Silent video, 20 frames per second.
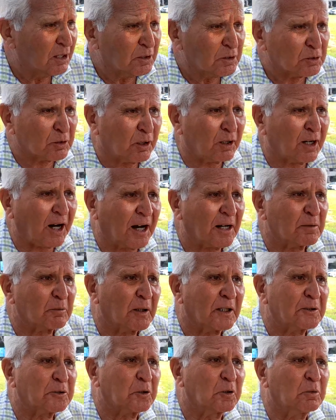So I
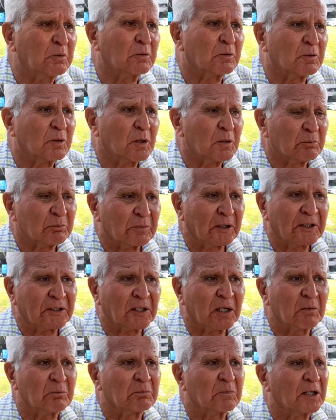went to meet
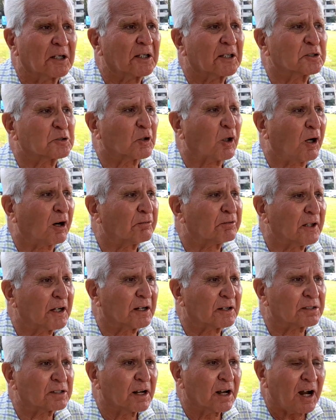him in his
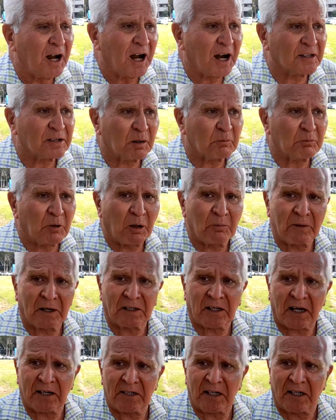office, and the moment
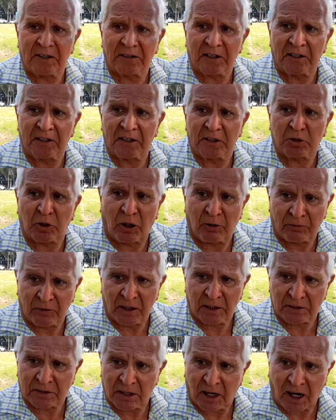I entered his
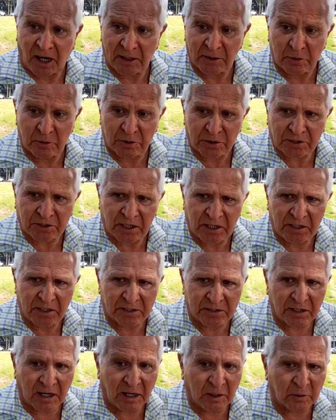office, I could see
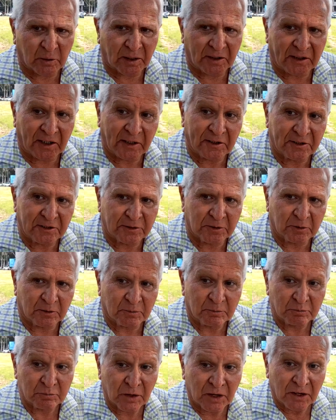his arrogant attitude.
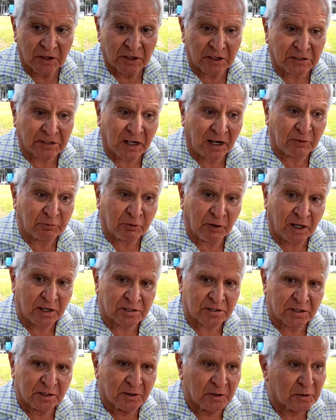He said,
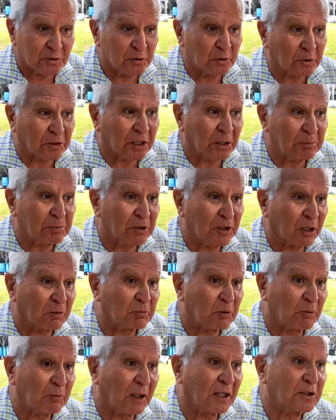first, you keep your
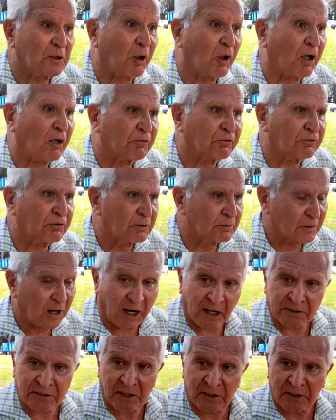mobile off.
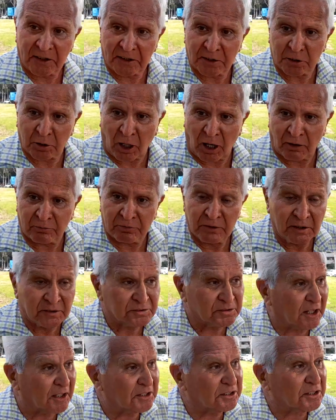I said, it is off.
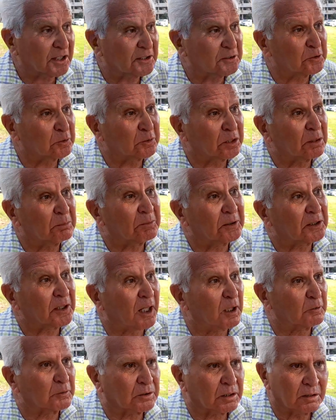Then he said, you keep it
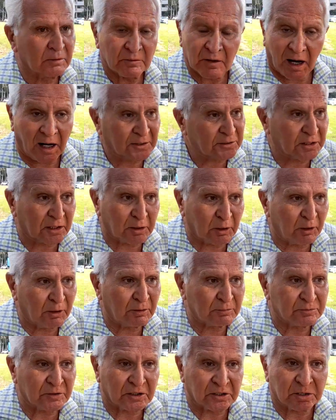out. I said, no,
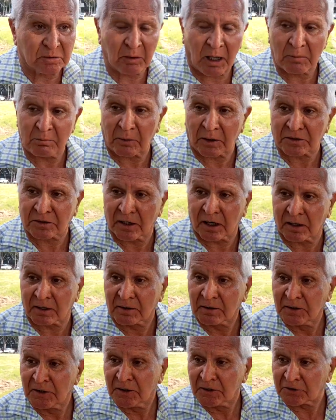this is my personal
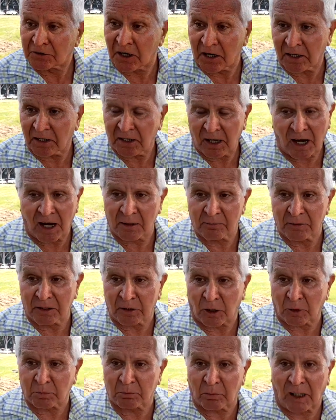thing. I will
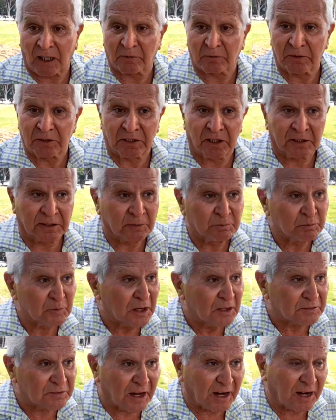not part with it.
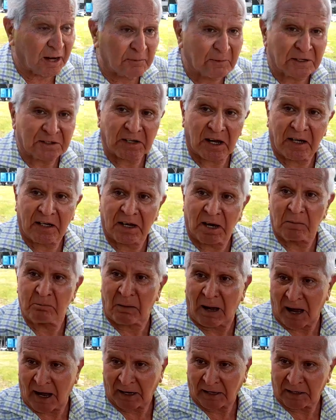Then I was carrying a
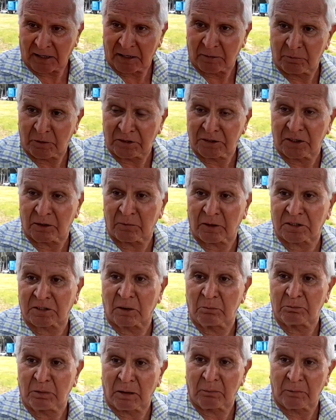bag in which there were
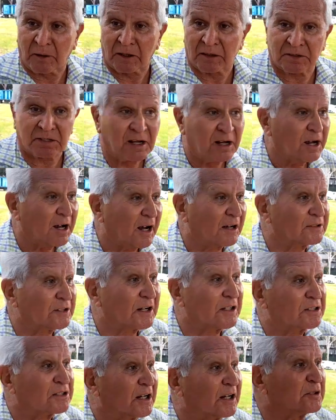some papers, and then
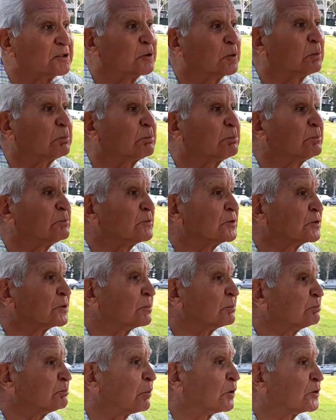he said, you
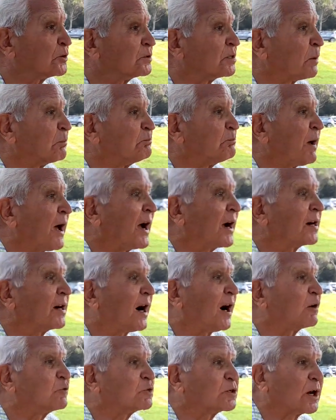put the bag
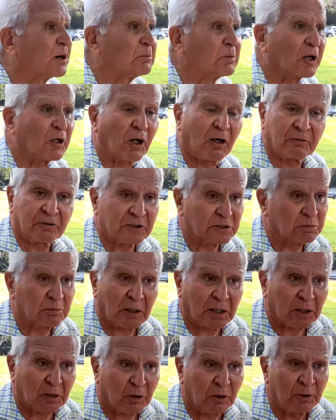outside my office. I
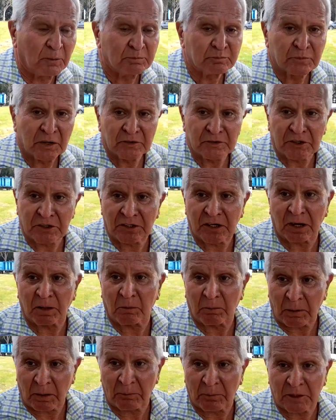said, no, these are the
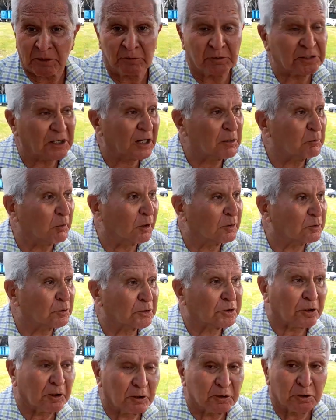papers which I want to
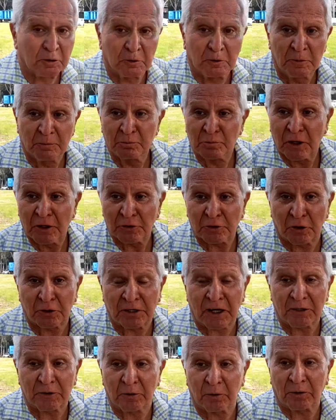show you so
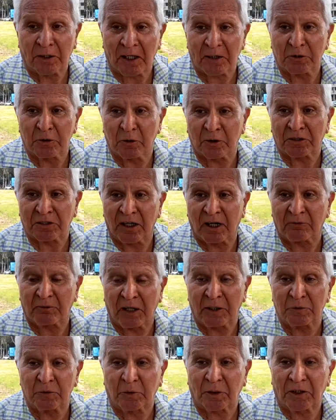that you get yourself
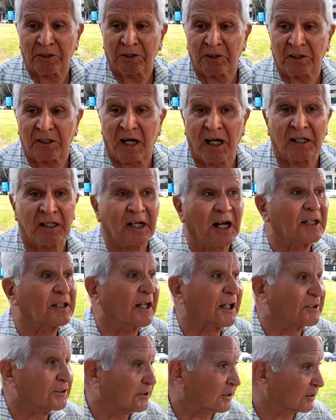educated and
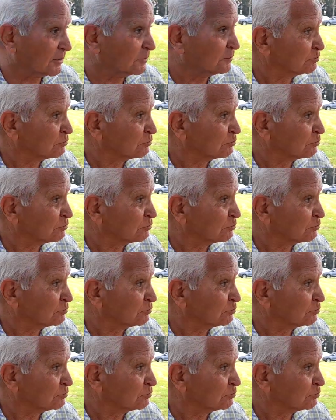enlightened.